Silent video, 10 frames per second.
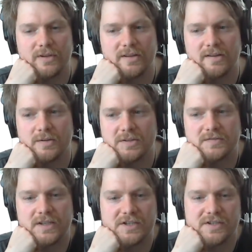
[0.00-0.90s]
with Cult
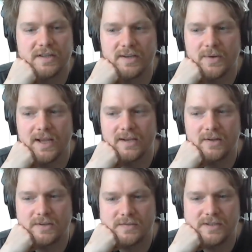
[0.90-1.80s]
of Dusty, they were like,
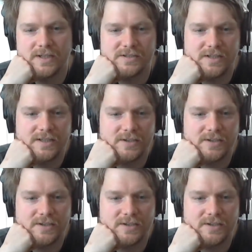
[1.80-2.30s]
Cult of Dusty